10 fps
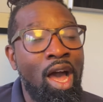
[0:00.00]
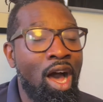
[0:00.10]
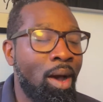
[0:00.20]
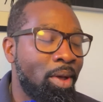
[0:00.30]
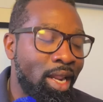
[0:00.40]

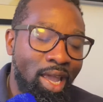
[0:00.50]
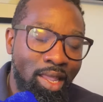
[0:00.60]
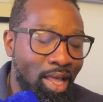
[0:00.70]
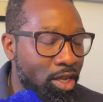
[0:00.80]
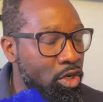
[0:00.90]
And
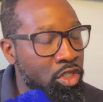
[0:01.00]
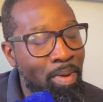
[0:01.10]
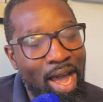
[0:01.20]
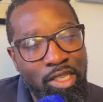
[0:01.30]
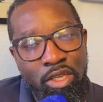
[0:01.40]
again, that goes
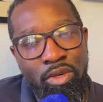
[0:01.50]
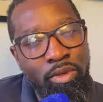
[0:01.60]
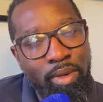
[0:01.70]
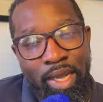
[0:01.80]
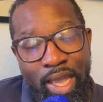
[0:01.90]
back to,